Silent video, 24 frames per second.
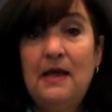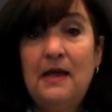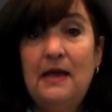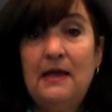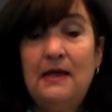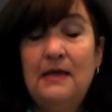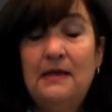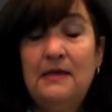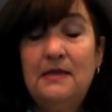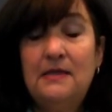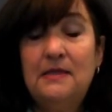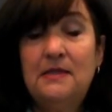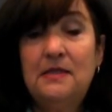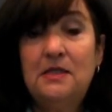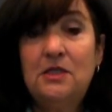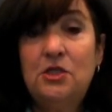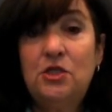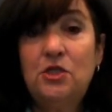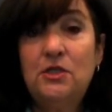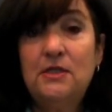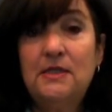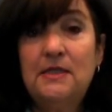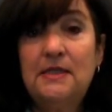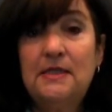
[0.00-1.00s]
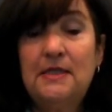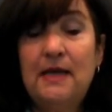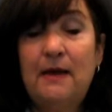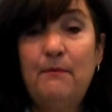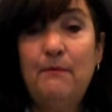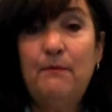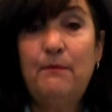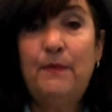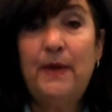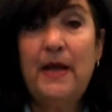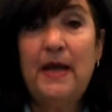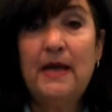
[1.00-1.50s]
In addition,
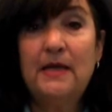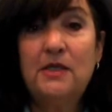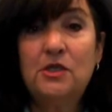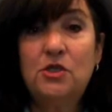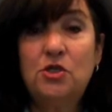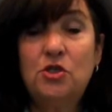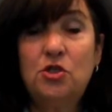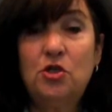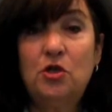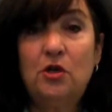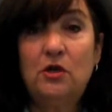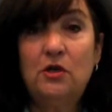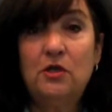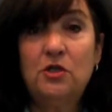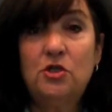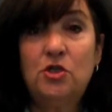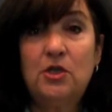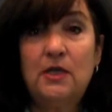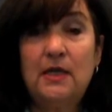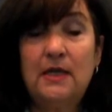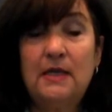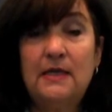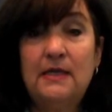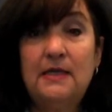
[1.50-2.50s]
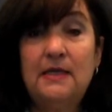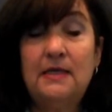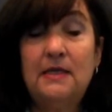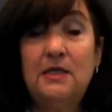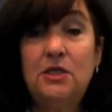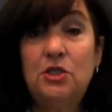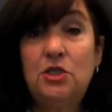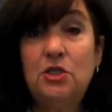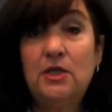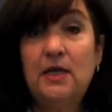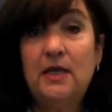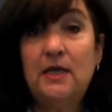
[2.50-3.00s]
some banks charge an
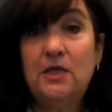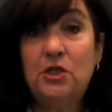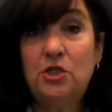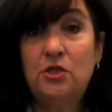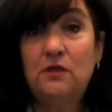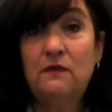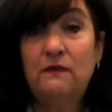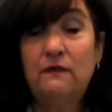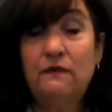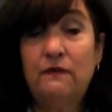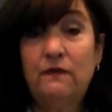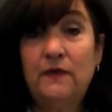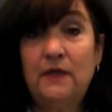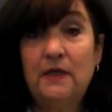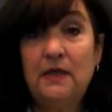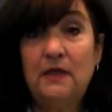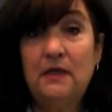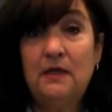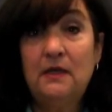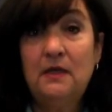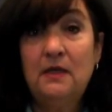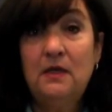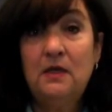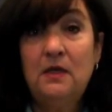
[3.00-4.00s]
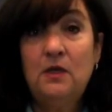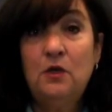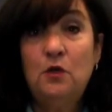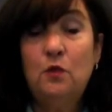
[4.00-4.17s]
initiation fee,